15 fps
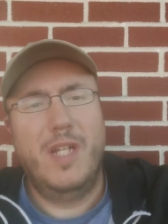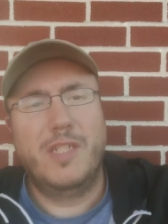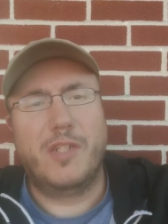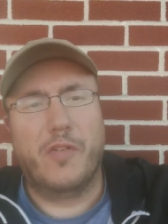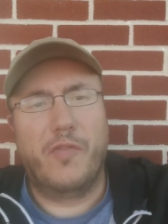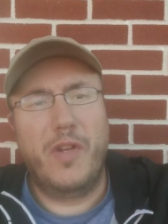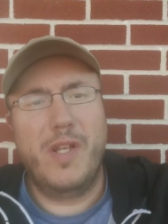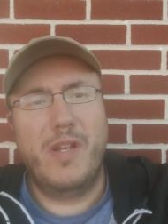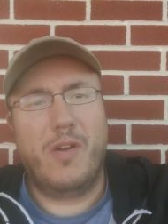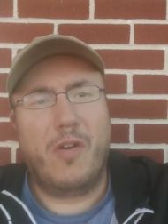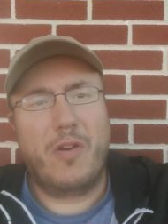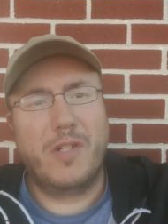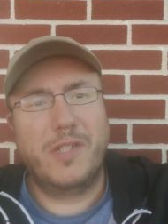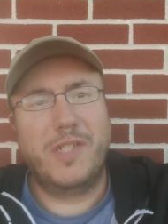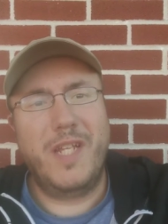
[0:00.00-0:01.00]
So if you're into
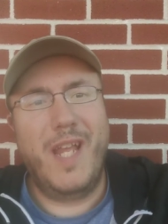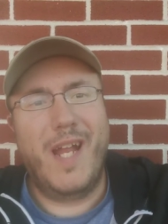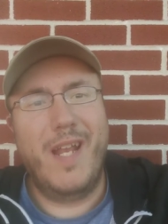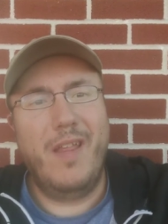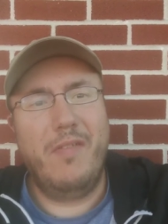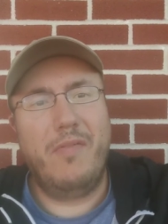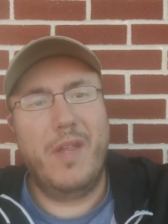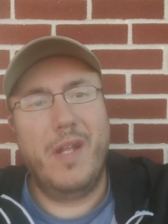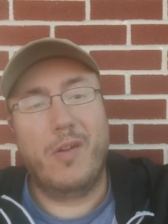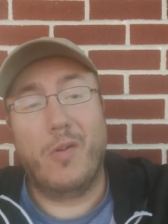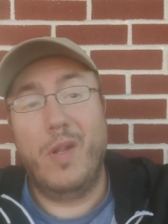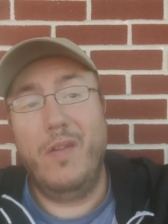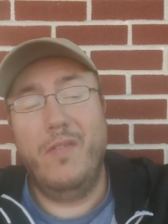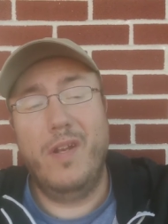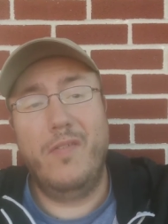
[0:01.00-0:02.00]
RC anything,
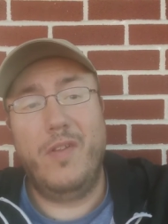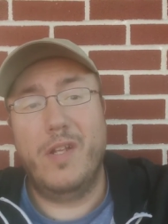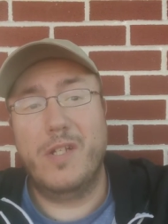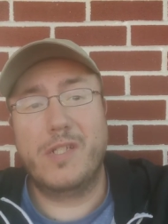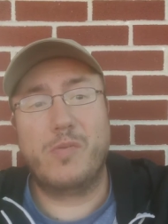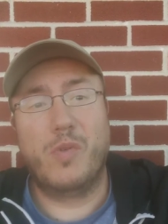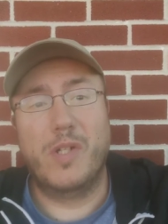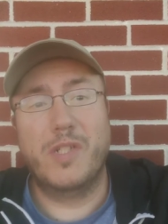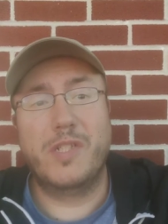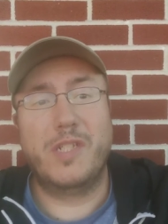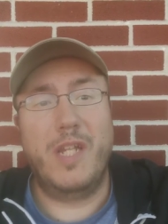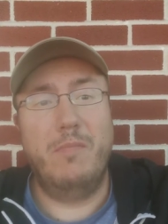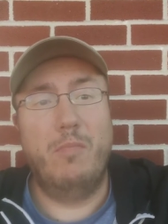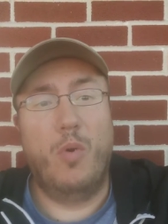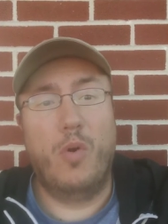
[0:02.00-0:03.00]
or even if you just want to
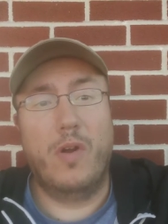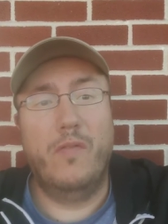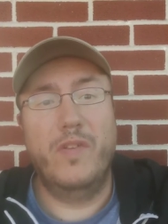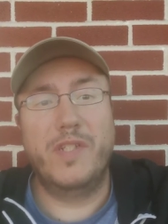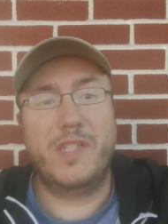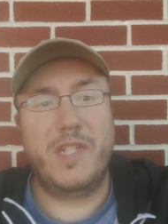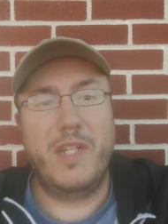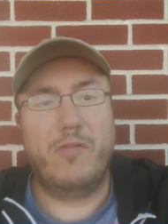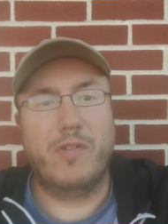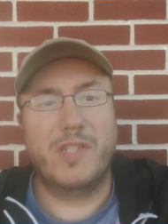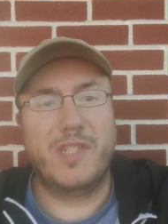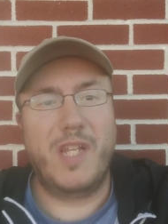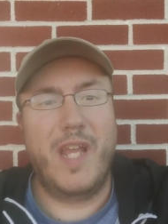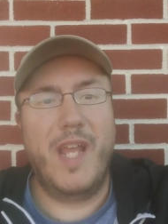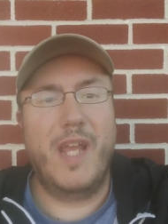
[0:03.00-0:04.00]
see more of the
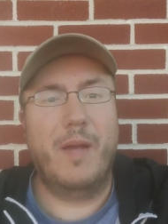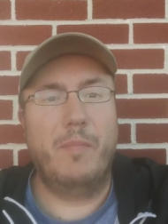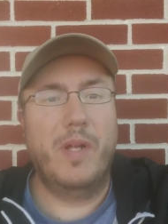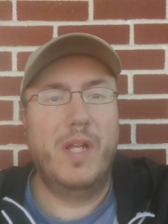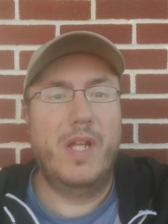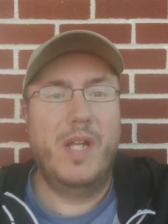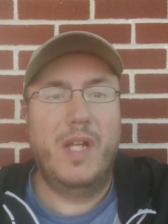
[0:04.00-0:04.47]
Siegrist Dam,